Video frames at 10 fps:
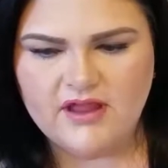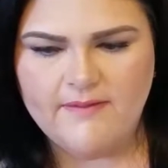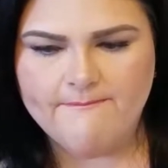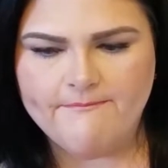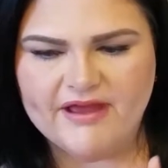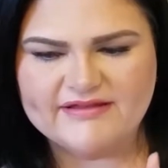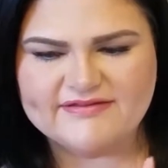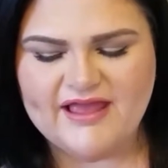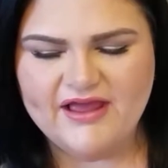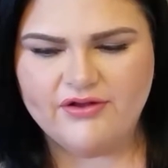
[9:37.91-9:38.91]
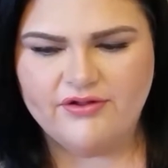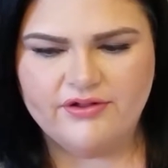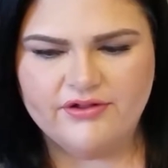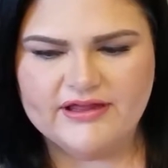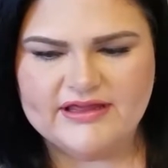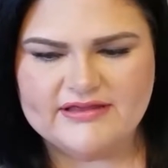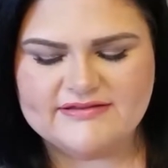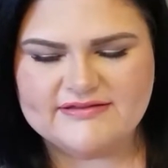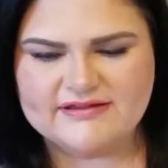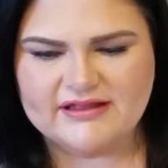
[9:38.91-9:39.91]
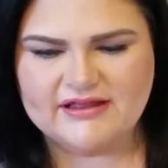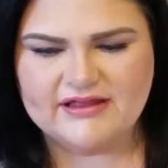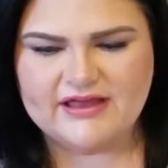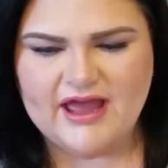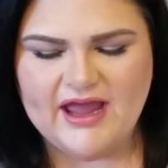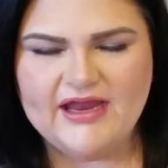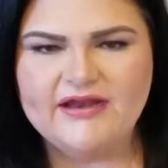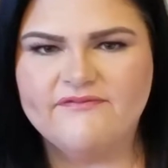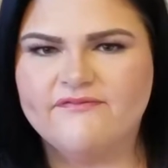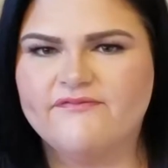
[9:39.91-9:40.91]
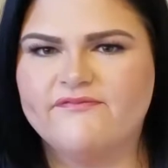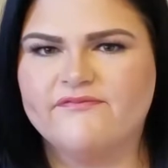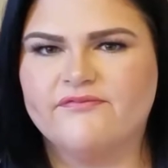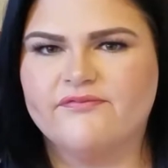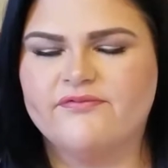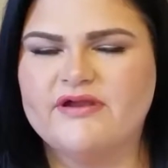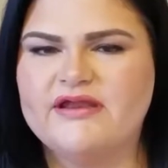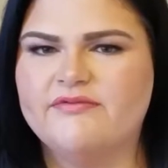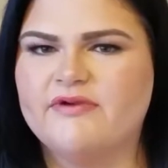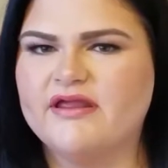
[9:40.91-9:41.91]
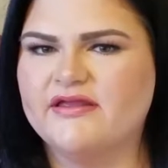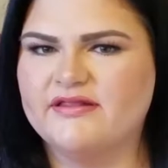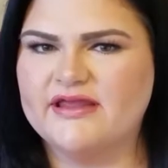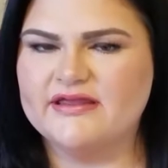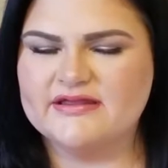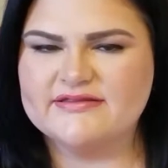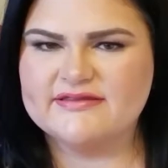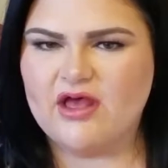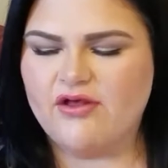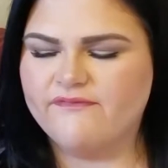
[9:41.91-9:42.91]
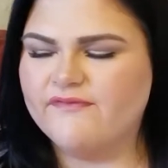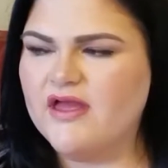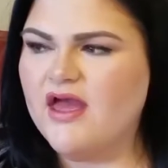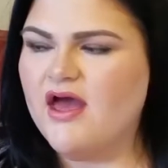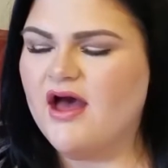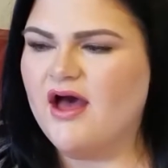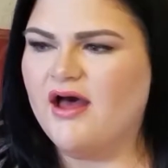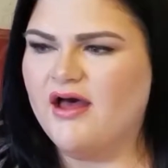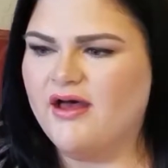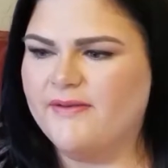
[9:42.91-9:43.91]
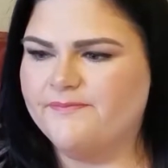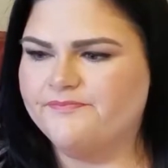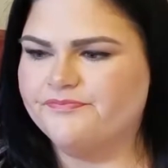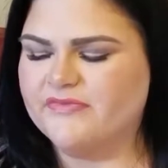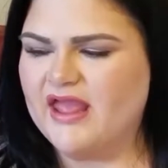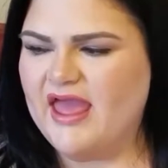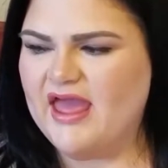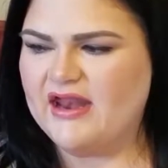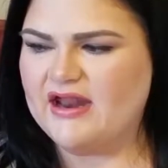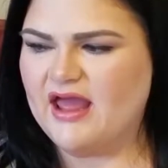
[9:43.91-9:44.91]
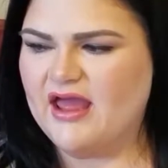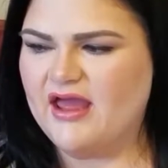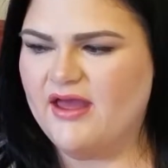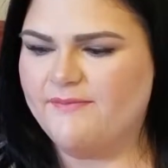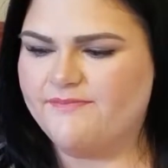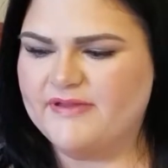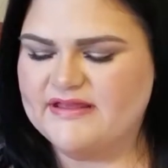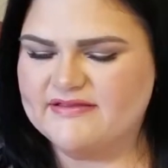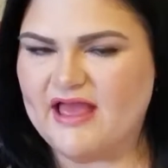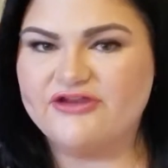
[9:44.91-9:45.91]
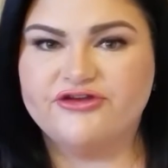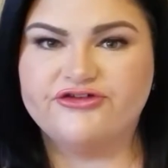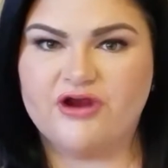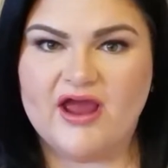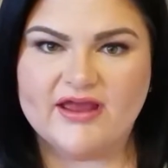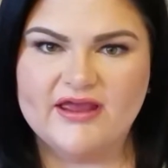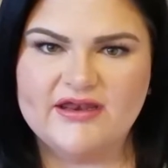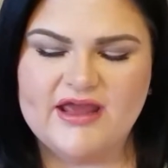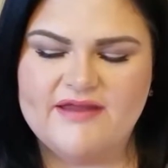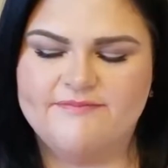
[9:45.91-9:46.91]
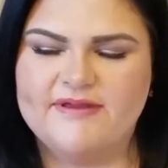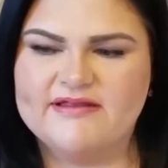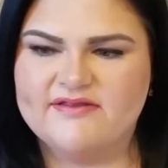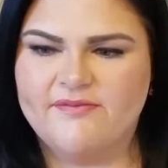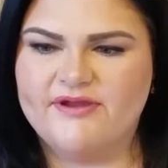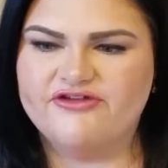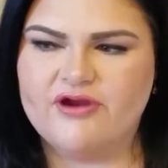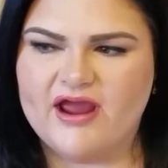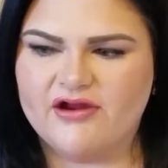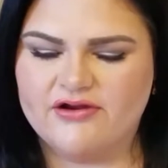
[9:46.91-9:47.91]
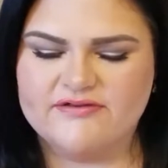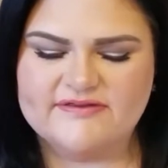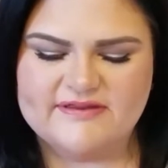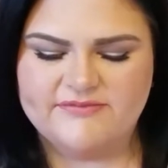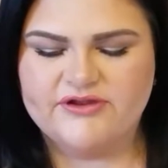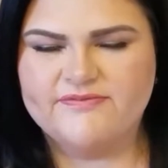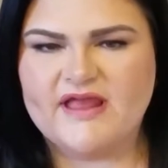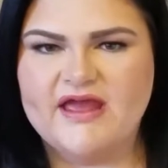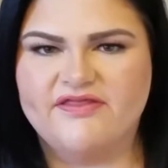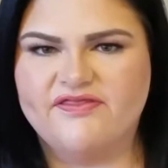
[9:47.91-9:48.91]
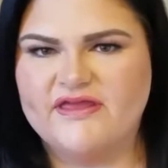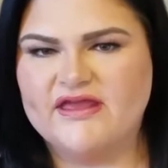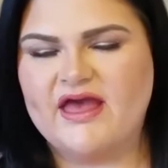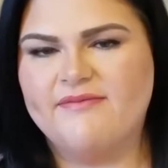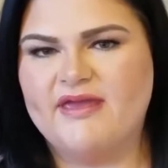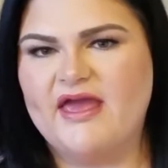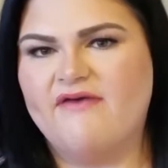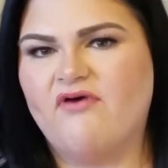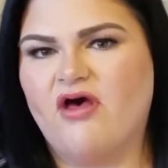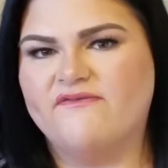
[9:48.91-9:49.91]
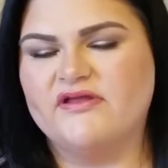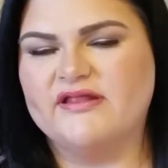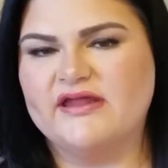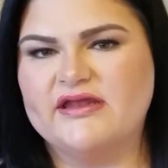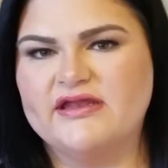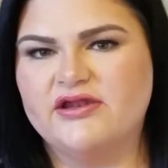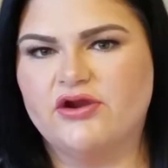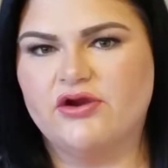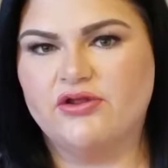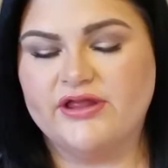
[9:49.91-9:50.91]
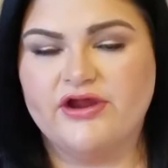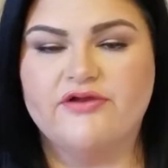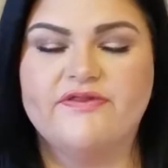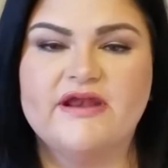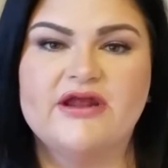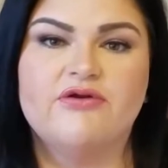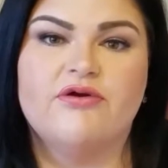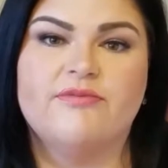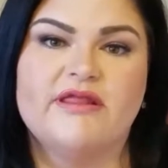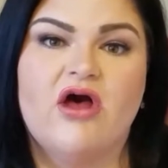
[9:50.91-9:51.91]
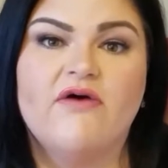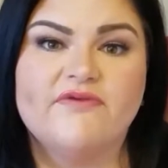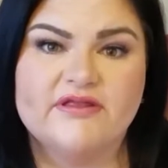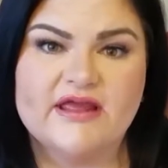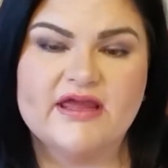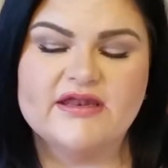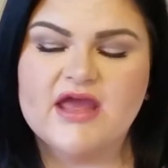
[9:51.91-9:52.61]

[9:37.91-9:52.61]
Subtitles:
My cycle is kind of re-regulating itself. And I do track it, and based on my tracker and symptoms, I think I may have ovulated earlier than I normally ovulate.